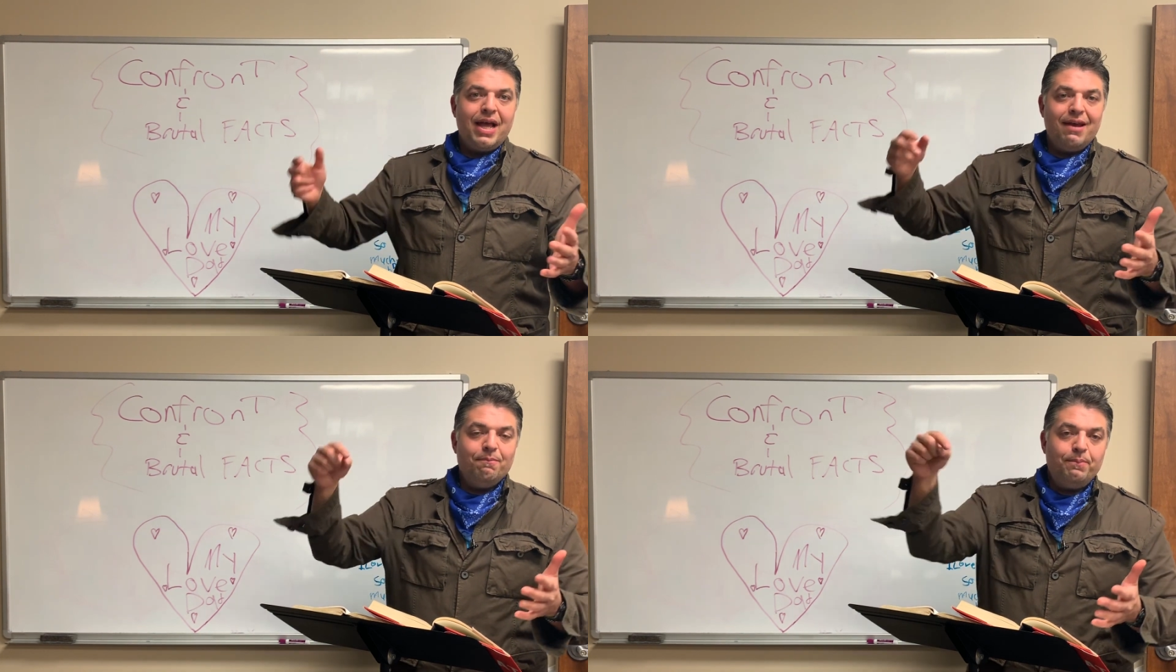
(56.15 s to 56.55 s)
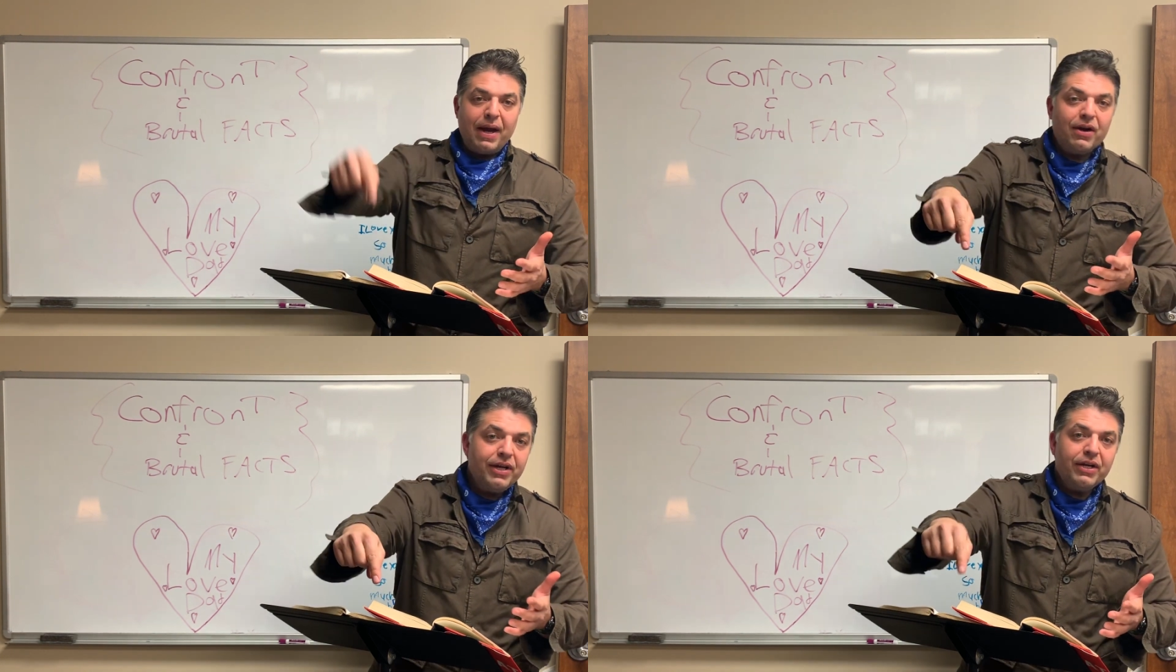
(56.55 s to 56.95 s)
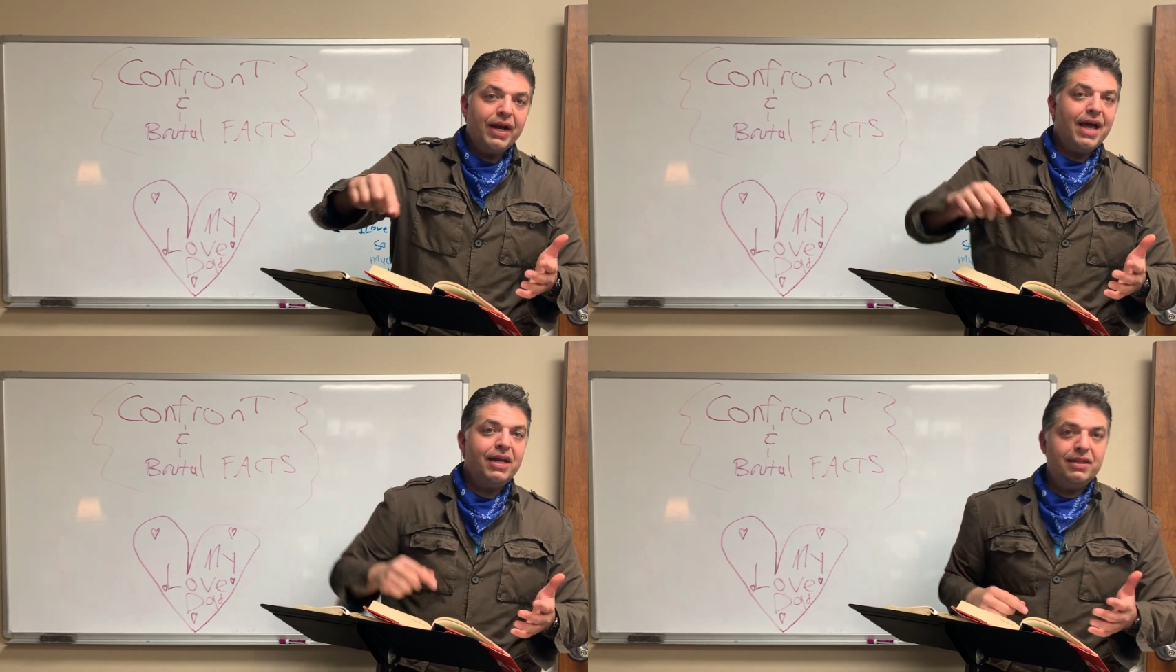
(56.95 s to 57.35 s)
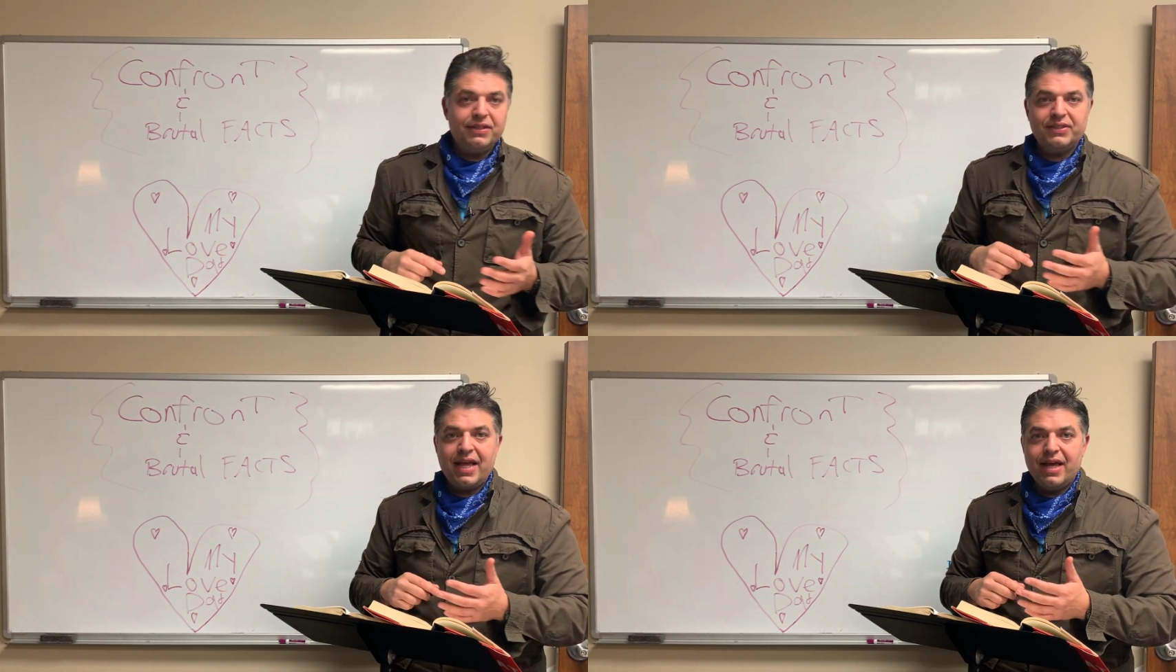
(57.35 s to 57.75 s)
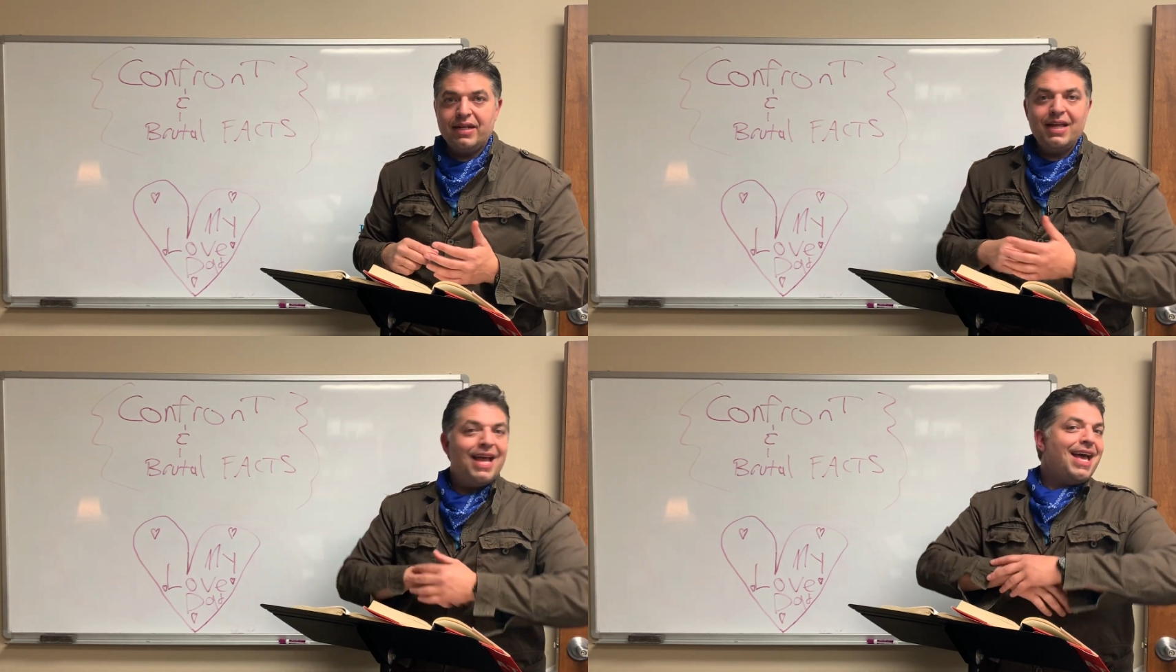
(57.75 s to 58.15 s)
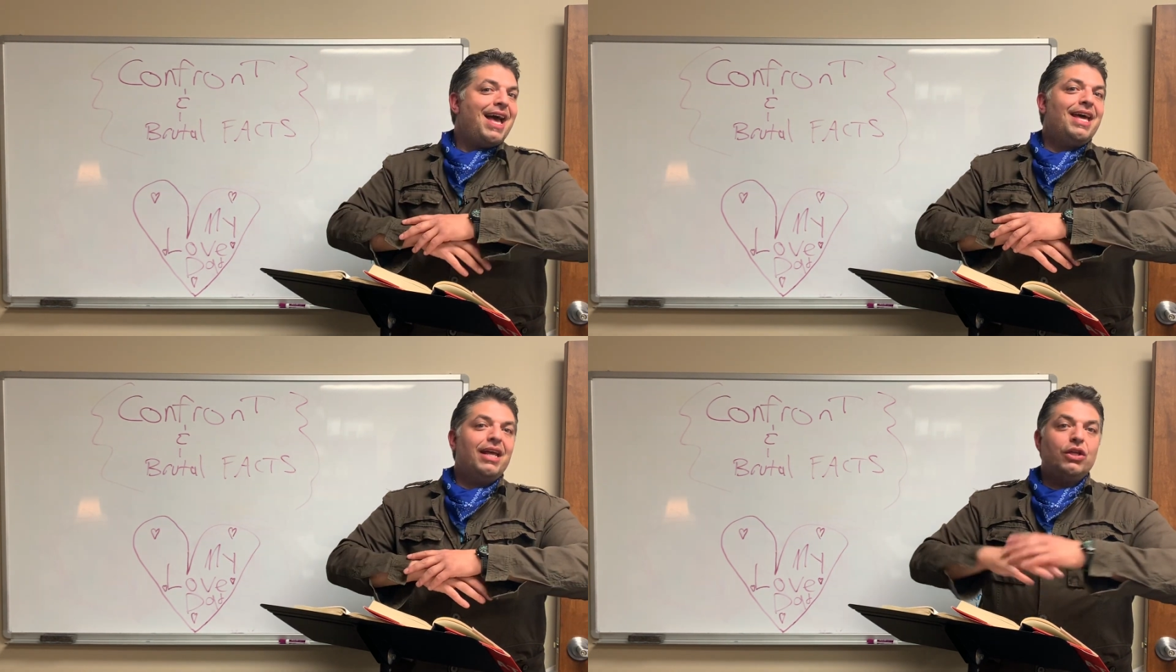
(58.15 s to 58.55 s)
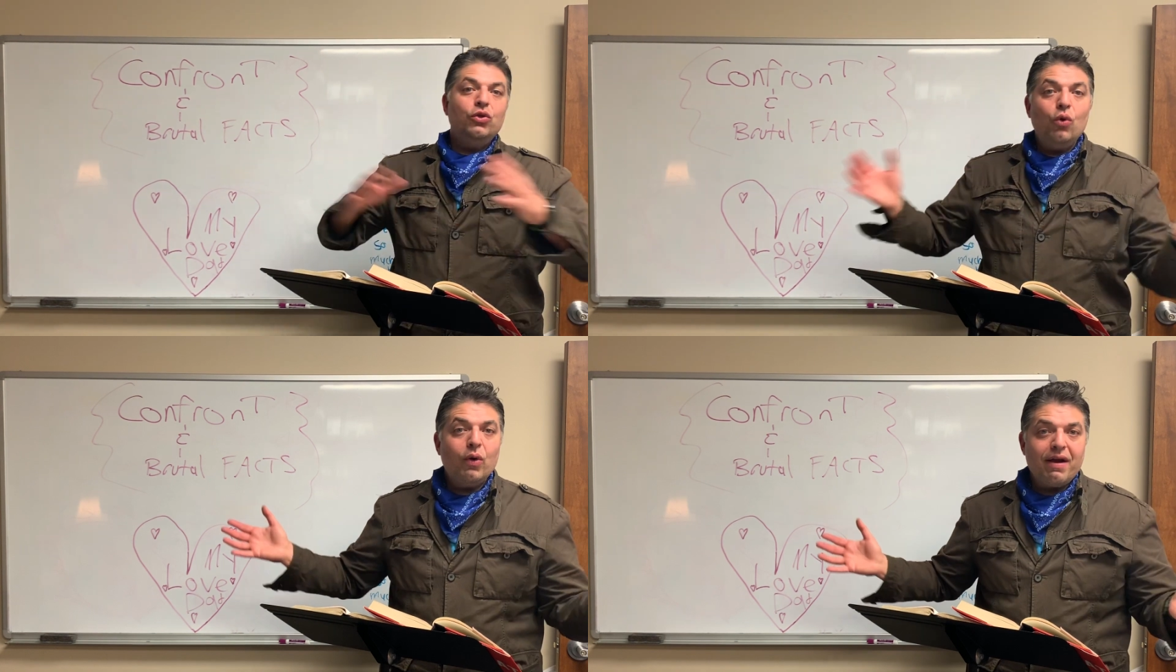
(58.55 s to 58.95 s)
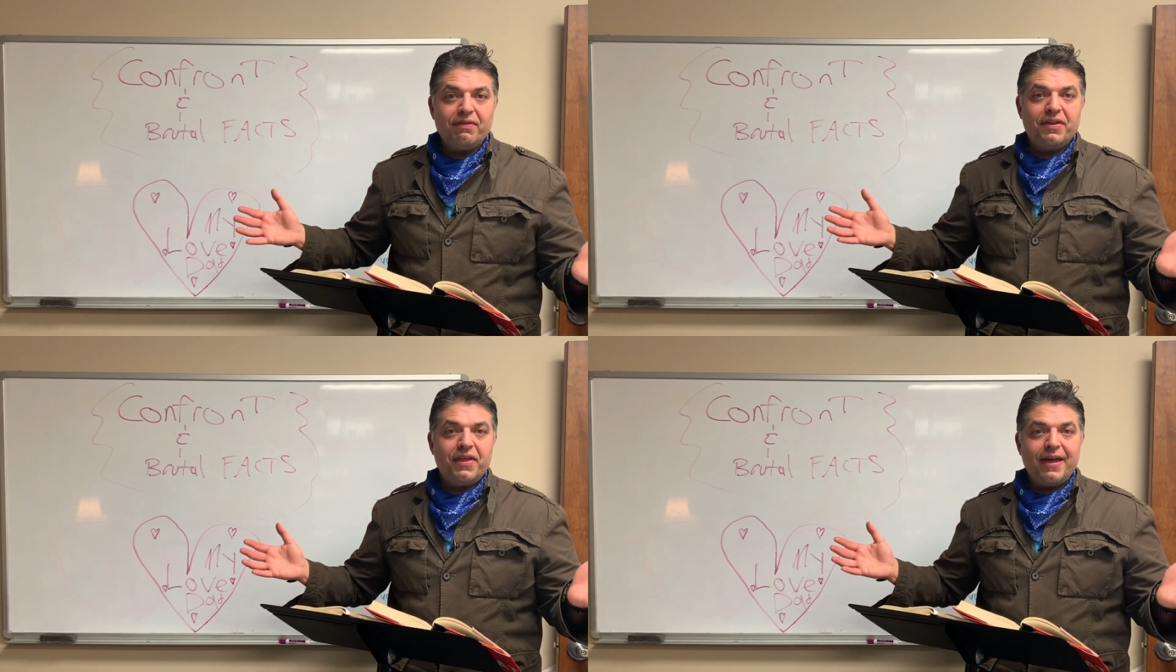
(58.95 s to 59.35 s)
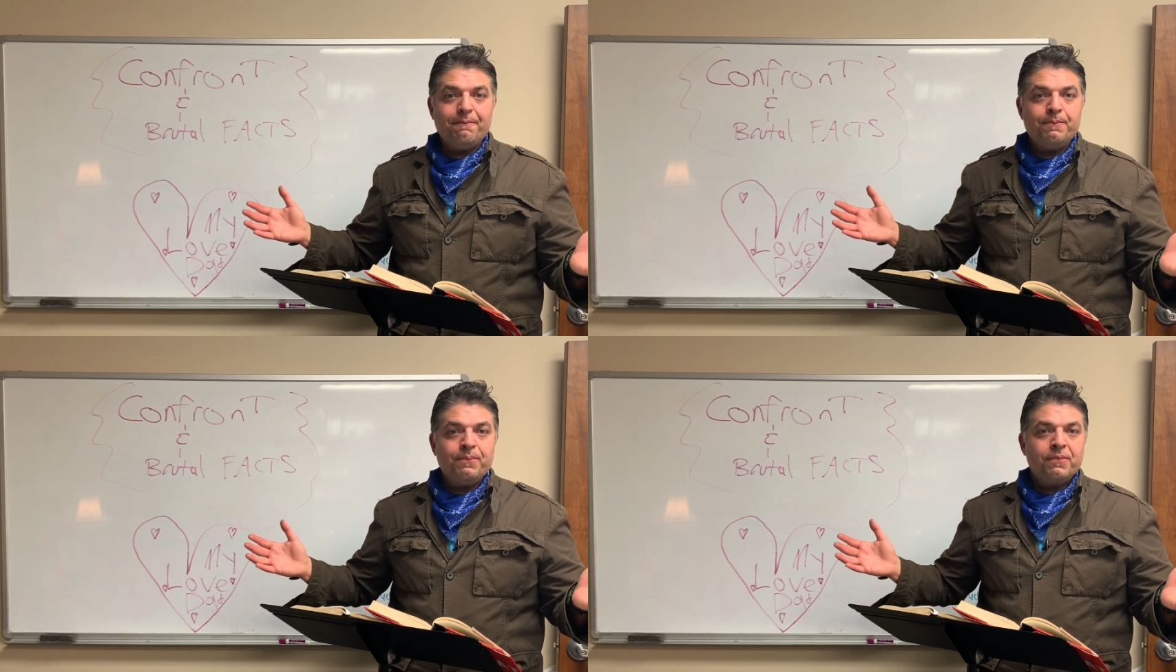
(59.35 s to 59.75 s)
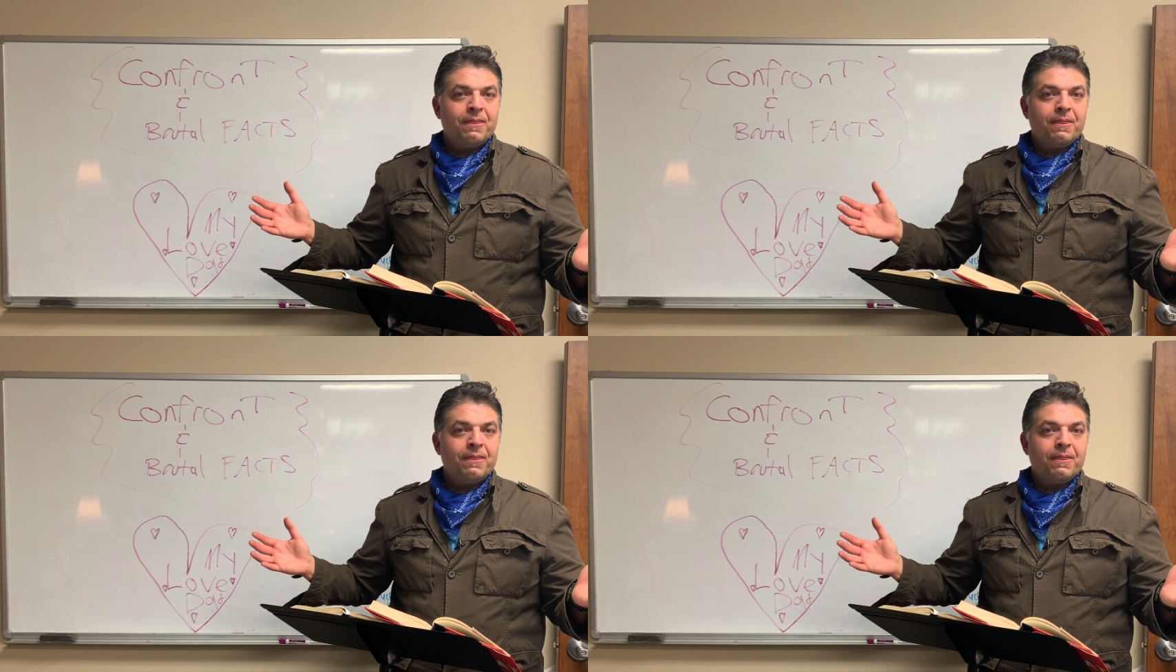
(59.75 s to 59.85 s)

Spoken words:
and bury your head in the sand and ignore everything,